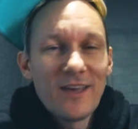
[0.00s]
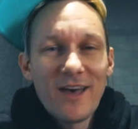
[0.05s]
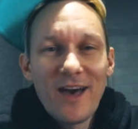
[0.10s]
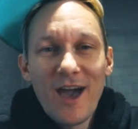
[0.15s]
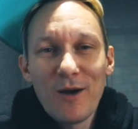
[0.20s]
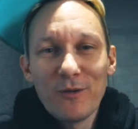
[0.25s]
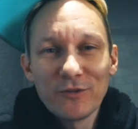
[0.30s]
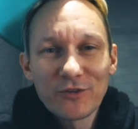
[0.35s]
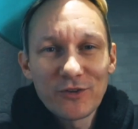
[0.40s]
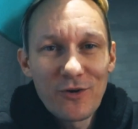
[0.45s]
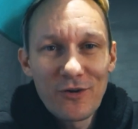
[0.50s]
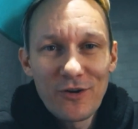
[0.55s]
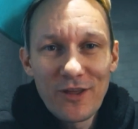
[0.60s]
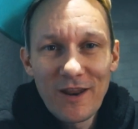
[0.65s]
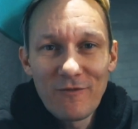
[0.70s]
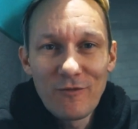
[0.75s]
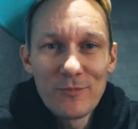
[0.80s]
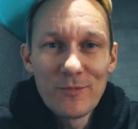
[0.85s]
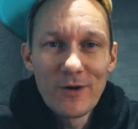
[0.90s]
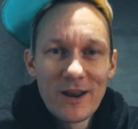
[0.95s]
Hey, what's going on
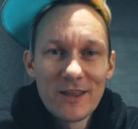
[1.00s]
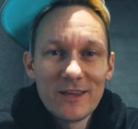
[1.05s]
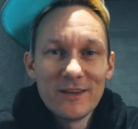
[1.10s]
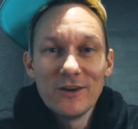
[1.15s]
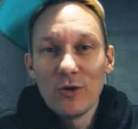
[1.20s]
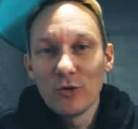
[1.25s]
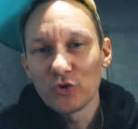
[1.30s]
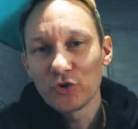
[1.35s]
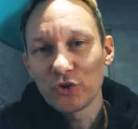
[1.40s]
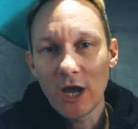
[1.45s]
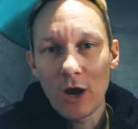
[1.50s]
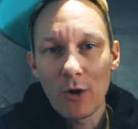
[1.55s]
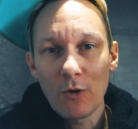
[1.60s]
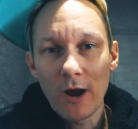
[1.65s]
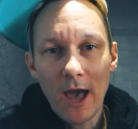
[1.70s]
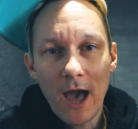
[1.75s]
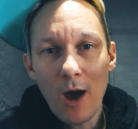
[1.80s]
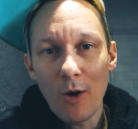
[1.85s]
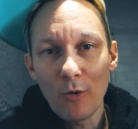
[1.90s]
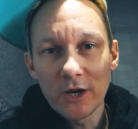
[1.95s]
everybody? No
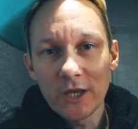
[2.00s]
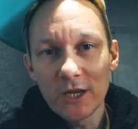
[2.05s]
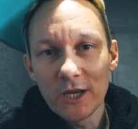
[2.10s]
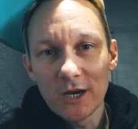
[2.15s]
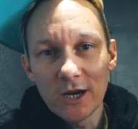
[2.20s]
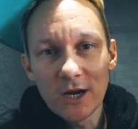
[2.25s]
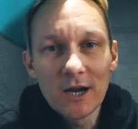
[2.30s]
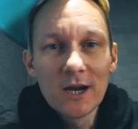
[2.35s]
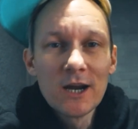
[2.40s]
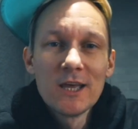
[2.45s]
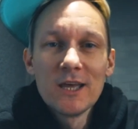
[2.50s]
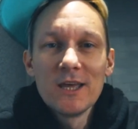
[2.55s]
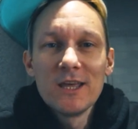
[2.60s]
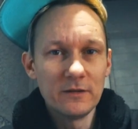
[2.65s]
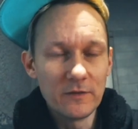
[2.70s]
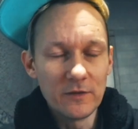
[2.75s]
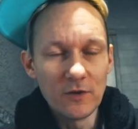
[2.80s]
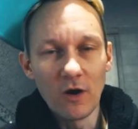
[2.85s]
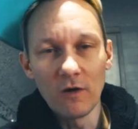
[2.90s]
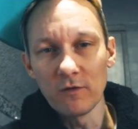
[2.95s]
Shower Howard here.
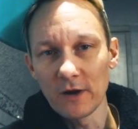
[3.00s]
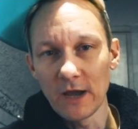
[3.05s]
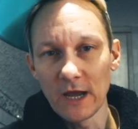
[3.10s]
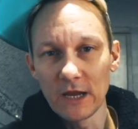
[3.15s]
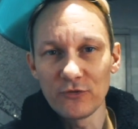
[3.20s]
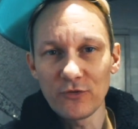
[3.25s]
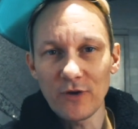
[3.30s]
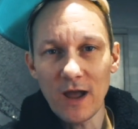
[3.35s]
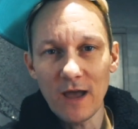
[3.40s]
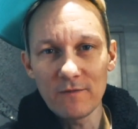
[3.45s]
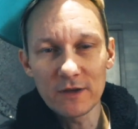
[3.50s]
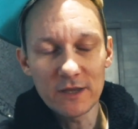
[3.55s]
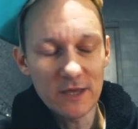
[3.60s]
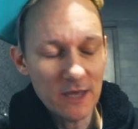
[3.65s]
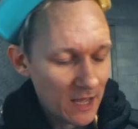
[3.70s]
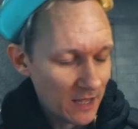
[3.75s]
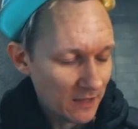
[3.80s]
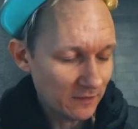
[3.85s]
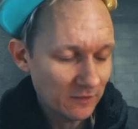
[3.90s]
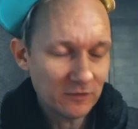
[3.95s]
Did the overnight drive
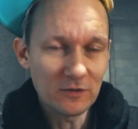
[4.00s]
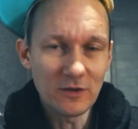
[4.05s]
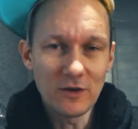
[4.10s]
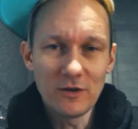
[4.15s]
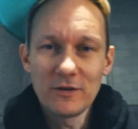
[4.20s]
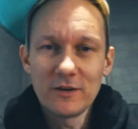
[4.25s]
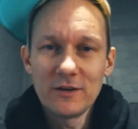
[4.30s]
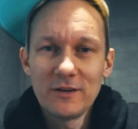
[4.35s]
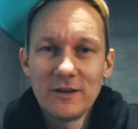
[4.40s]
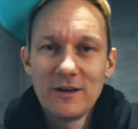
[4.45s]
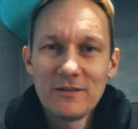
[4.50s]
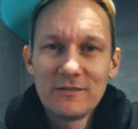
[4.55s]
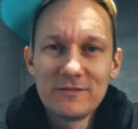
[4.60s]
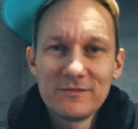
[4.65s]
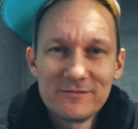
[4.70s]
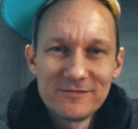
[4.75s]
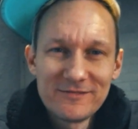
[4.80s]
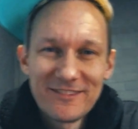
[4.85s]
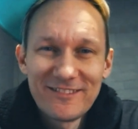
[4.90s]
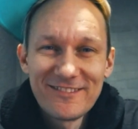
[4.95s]
again, so you know.
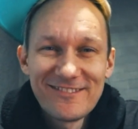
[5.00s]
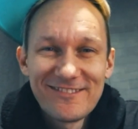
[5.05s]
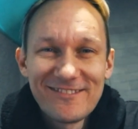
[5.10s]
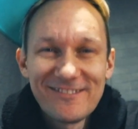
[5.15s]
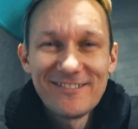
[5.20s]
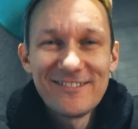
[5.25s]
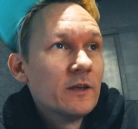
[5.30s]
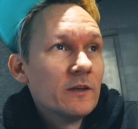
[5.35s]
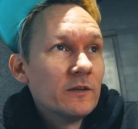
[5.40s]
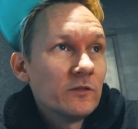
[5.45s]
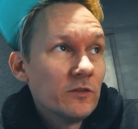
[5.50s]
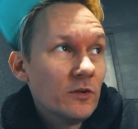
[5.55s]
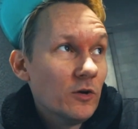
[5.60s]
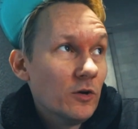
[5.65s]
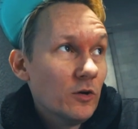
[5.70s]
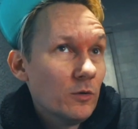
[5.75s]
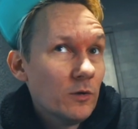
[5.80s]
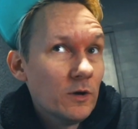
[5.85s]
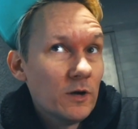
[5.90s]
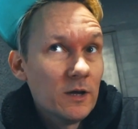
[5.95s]

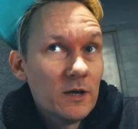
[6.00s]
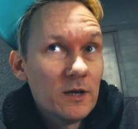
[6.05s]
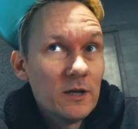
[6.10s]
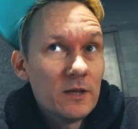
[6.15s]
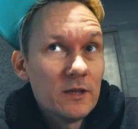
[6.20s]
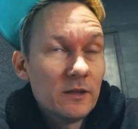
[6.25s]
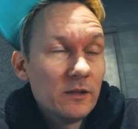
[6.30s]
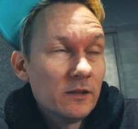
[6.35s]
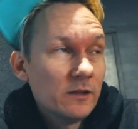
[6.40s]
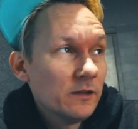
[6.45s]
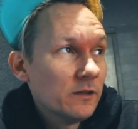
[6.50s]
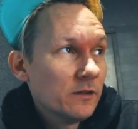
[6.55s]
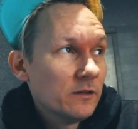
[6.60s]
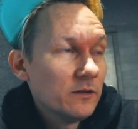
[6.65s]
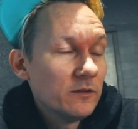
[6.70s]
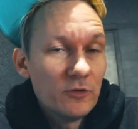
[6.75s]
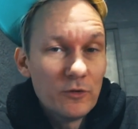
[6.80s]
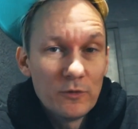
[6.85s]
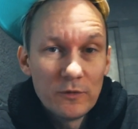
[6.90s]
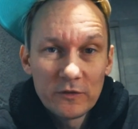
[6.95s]
So uh,
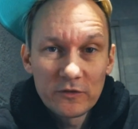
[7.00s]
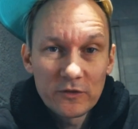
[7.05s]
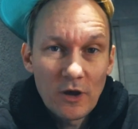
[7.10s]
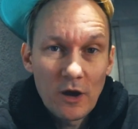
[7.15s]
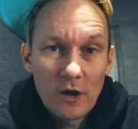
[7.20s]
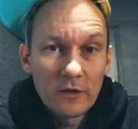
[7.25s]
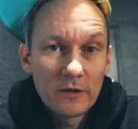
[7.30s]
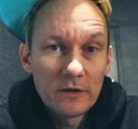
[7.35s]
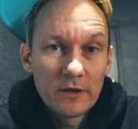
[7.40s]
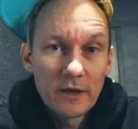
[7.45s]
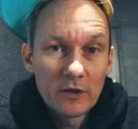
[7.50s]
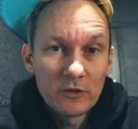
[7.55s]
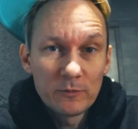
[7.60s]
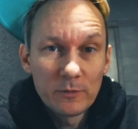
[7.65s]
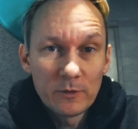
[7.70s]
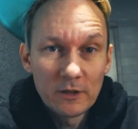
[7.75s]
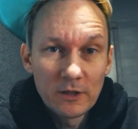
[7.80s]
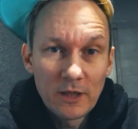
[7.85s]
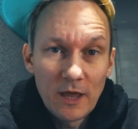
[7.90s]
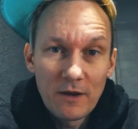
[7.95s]
doing the song of the day has
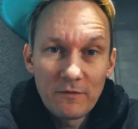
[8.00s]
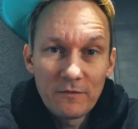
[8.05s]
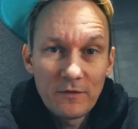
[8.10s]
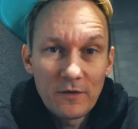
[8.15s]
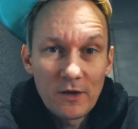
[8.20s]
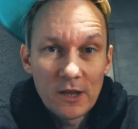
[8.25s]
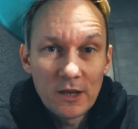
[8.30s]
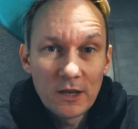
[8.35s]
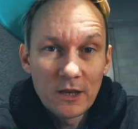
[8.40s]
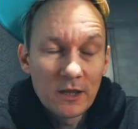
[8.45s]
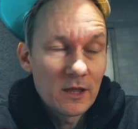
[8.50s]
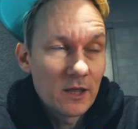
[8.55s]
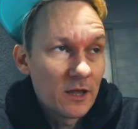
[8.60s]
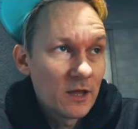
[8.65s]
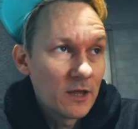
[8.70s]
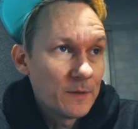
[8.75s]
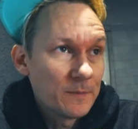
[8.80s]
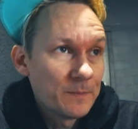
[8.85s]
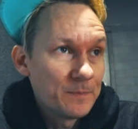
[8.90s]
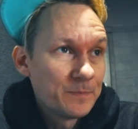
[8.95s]
been a lot of fun,
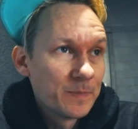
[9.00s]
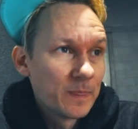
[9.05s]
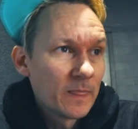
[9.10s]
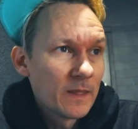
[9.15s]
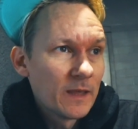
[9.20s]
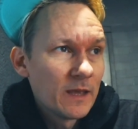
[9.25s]
um,